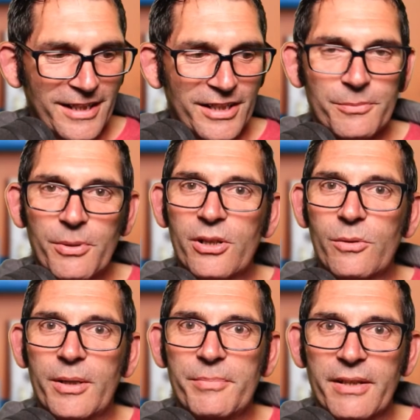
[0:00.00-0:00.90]

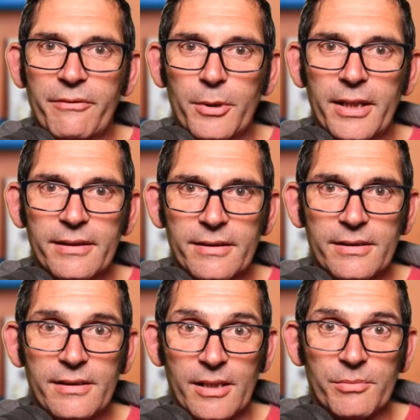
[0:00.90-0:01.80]
spider webs everywhere.
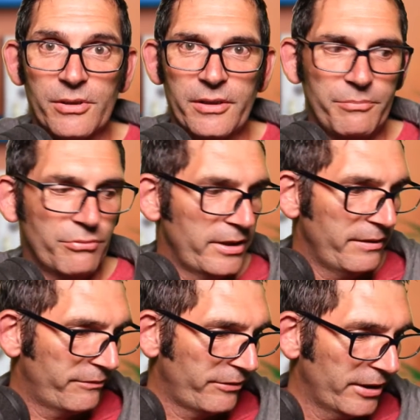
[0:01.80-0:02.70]
This is absolutely
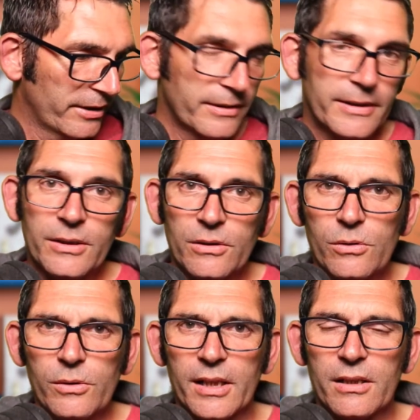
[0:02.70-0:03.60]
brilliant for
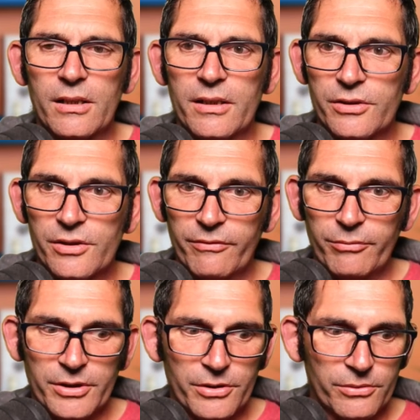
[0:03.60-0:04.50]
all that kind of
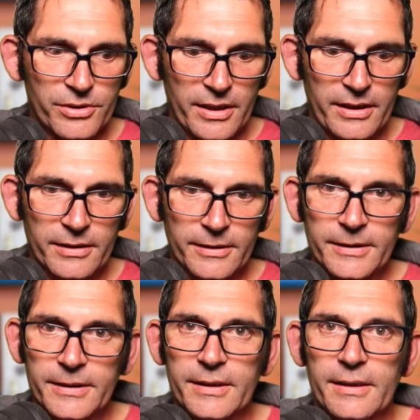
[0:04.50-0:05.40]
stuff, which you'll see
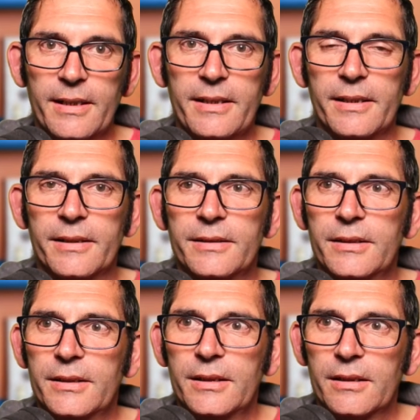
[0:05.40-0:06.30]
later.
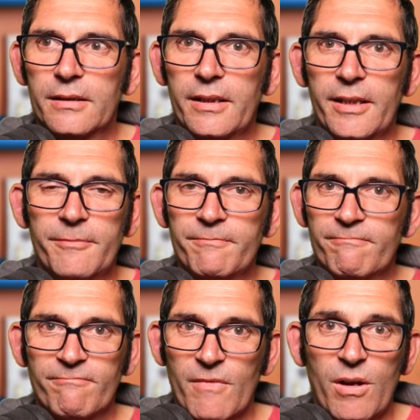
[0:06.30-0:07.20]

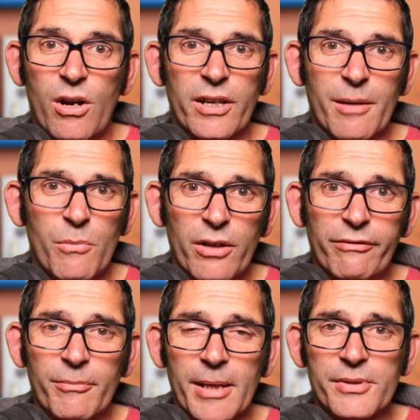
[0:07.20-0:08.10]
I get mine
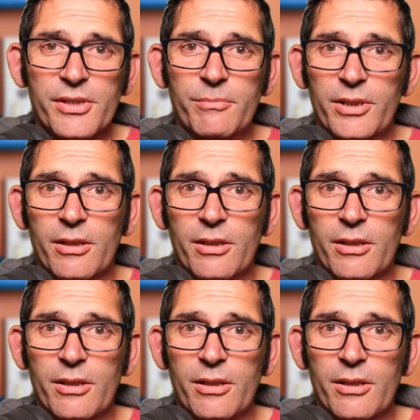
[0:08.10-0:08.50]
from Amazon, but